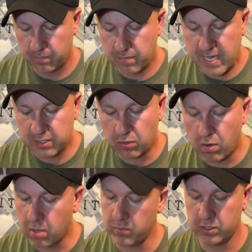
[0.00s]
Master
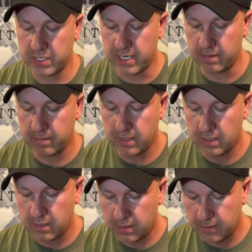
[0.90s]
Armor's kit.
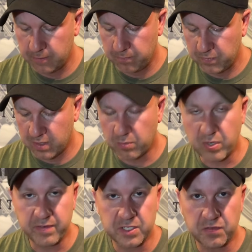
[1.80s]
In a
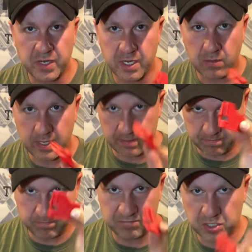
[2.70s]
previous video I
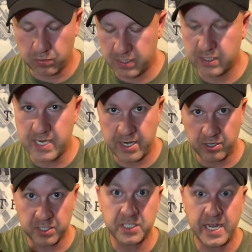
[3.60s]
showed this, now you're
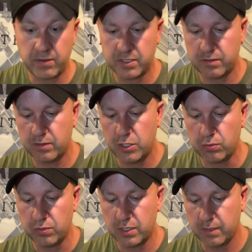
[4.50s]
going to see how it's
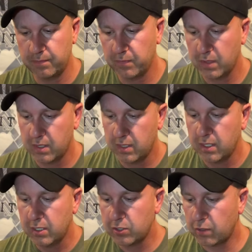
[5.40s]
used.
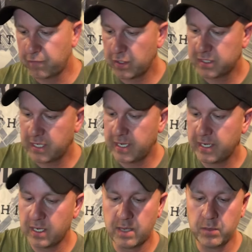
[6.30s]
So the first
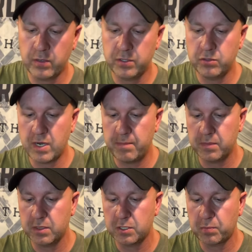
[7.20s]
thing, I'm going to drop
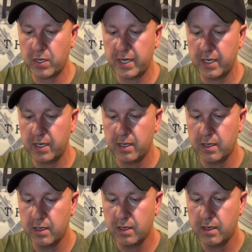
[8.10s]
the spring
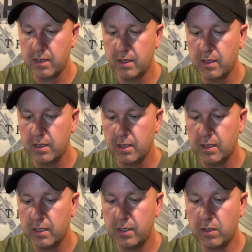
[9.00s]

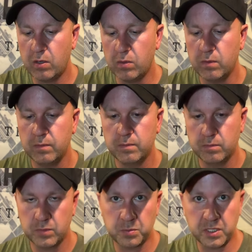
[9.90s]
in the hole.
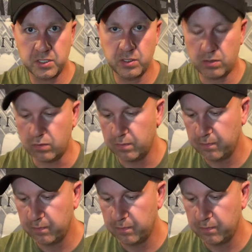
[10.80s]
Spring's in the hole.